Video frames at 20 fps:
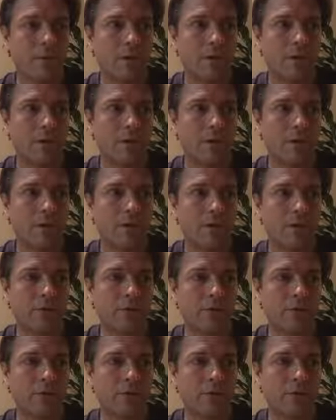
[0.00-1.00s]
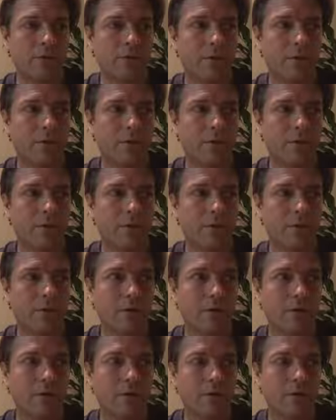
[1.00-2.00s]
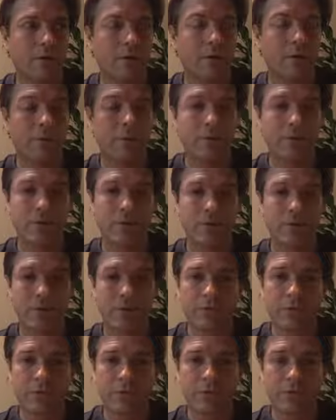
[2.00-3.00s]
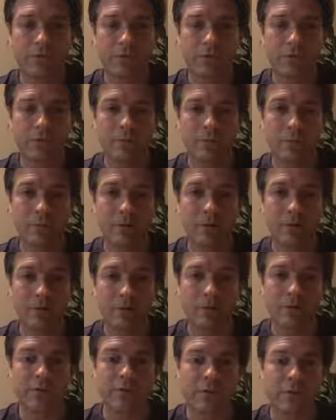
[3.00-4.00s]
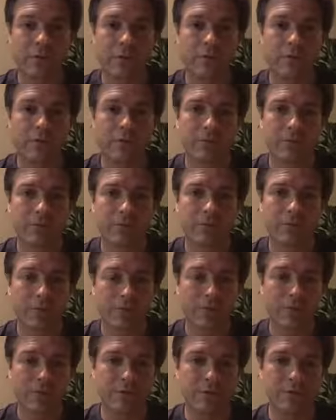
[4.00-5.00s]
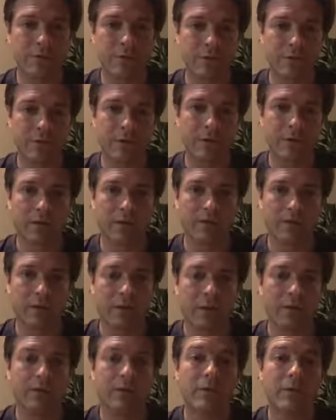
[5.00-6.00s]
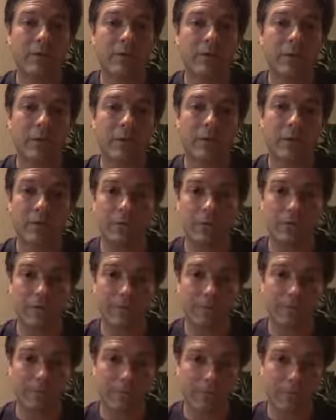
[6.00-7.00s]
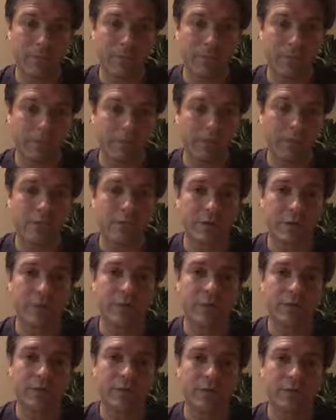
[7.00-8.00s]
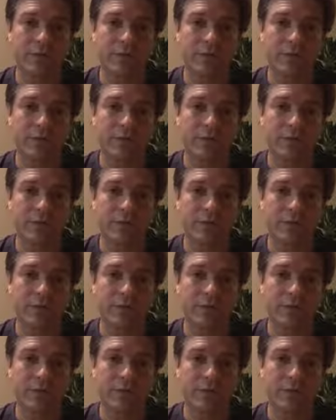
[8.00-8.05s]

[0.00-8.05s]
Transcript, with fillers: is a reflection of your relation to life, your relationship to life. How do you how do you approach life?